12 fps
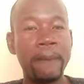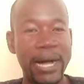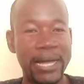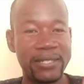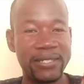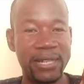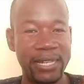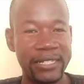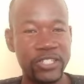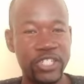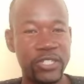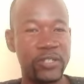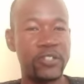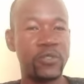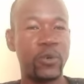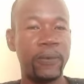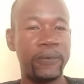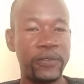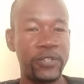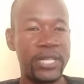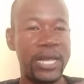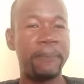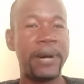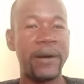past continuous or
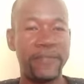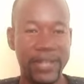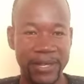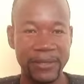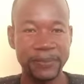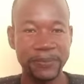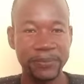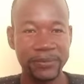future perfect.